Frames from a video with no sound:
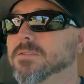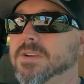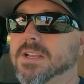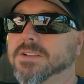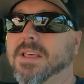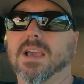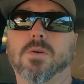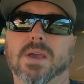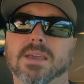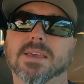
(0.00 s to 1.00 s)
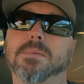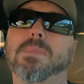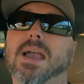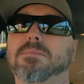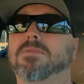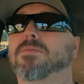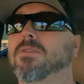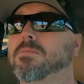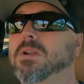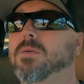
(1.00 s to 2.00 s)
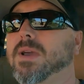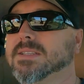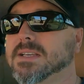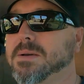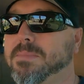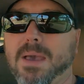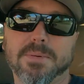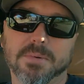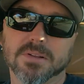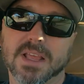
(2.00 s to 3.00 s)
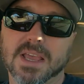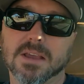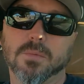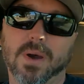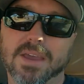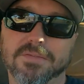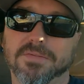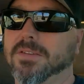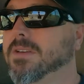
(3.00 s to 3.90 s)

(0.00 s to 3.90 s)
try and do that quick, get back before everybody wakes up. Happy birthday, wife.